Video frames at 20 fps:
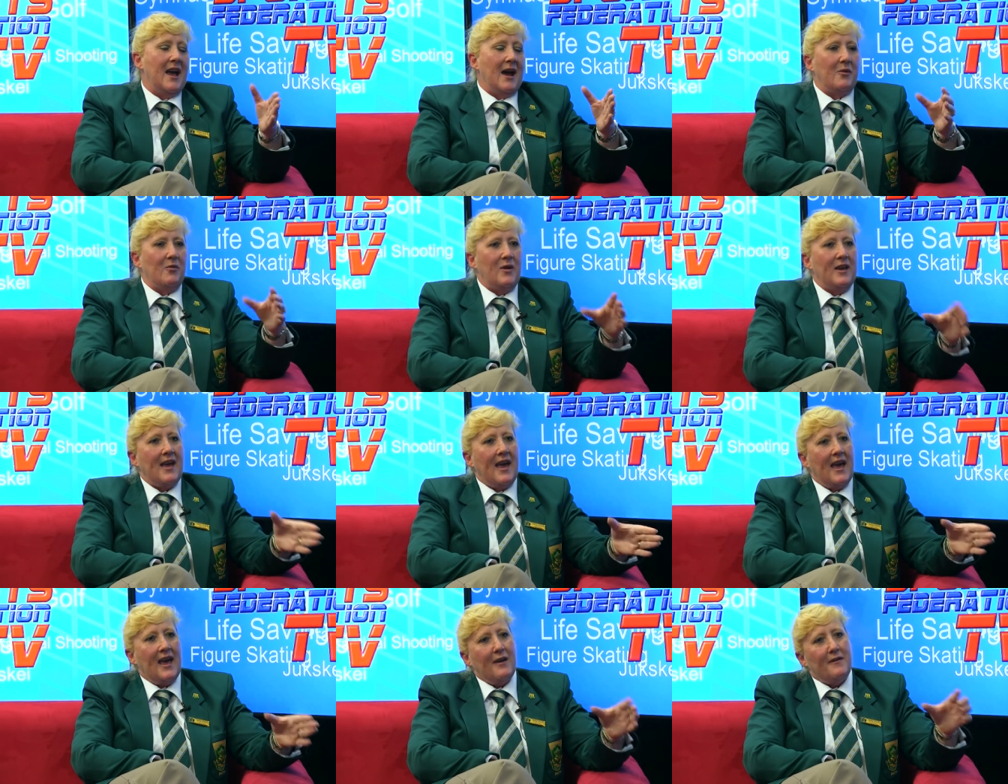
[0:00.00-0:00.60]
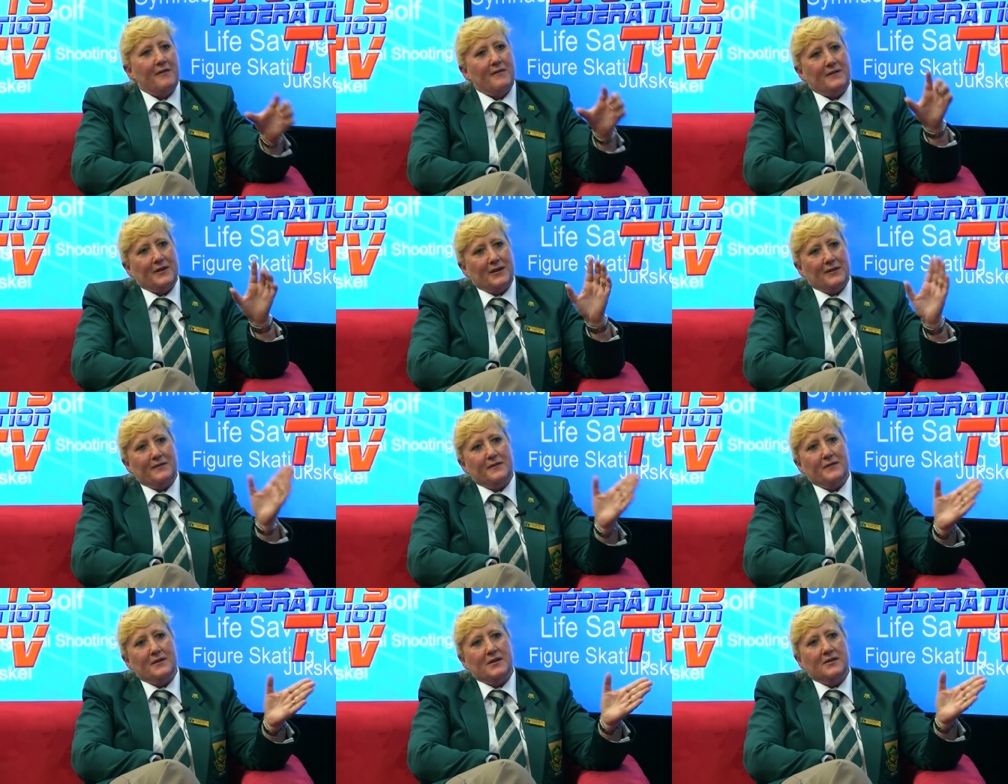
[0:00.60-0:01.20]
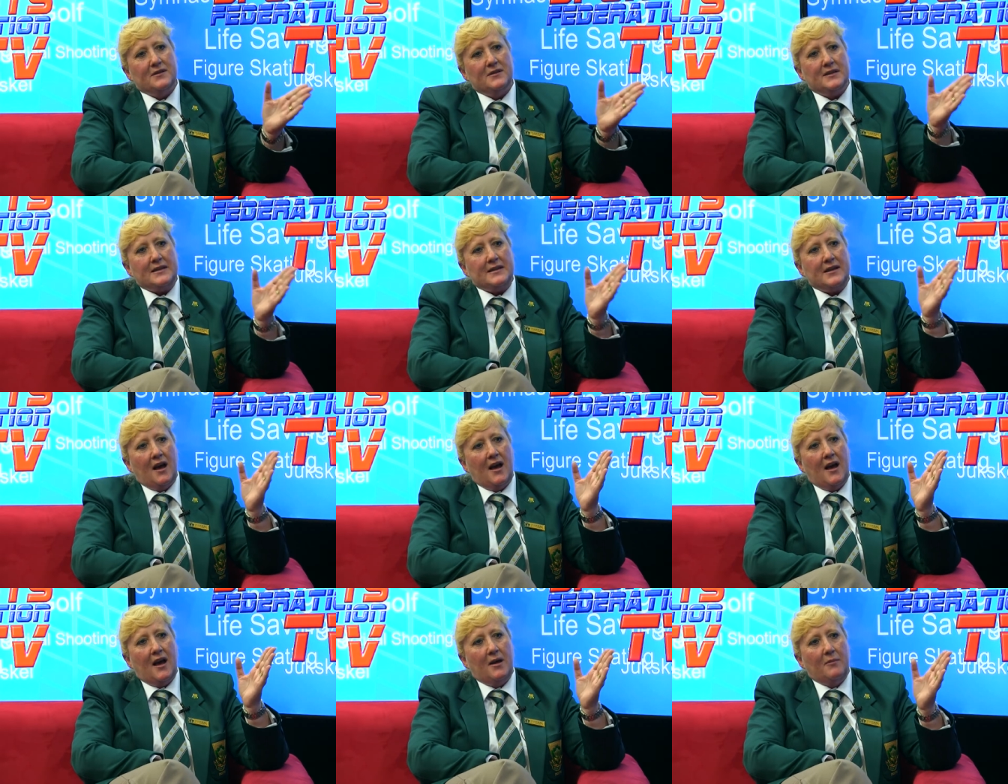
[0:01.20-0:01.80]
We have different
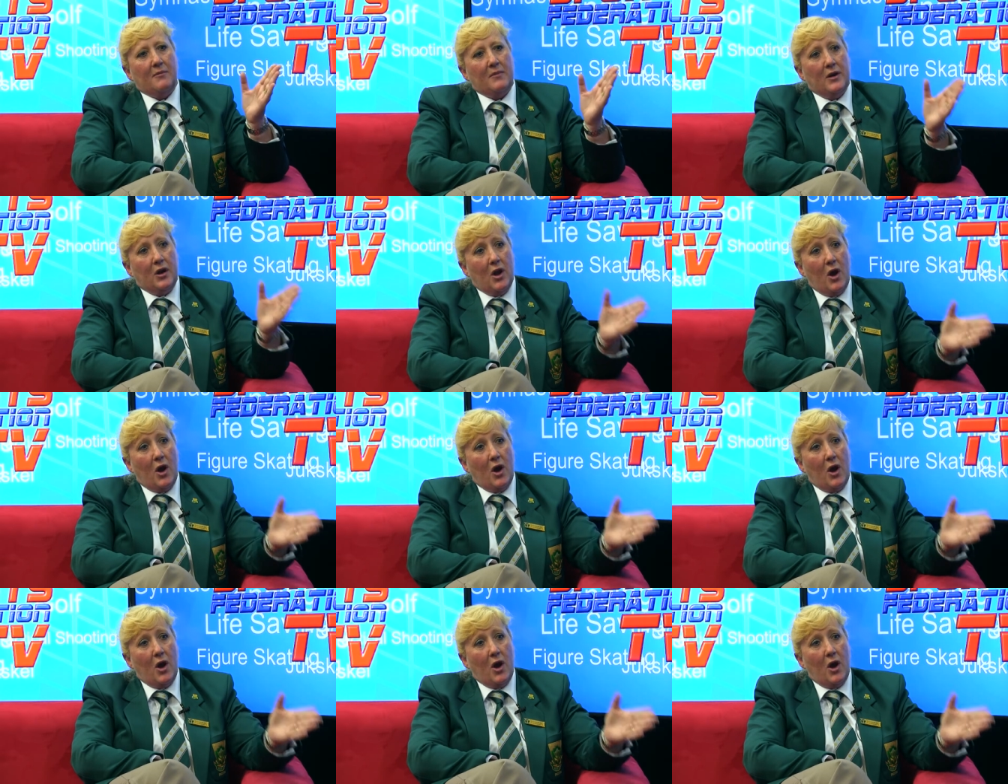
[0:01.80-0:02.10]
um,